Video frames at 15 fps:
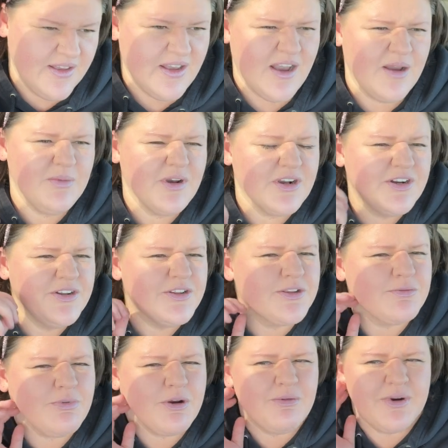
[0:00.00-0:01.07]
I'm not going to
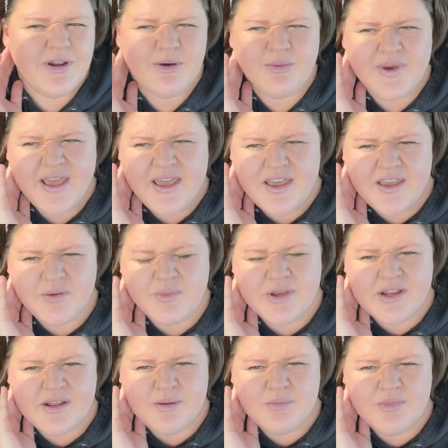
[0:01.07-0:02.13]
throw it away,
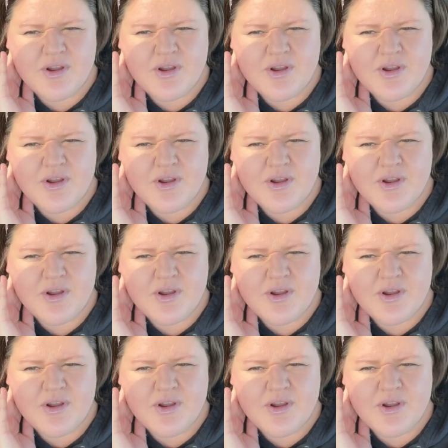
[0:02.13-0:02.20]
but I'm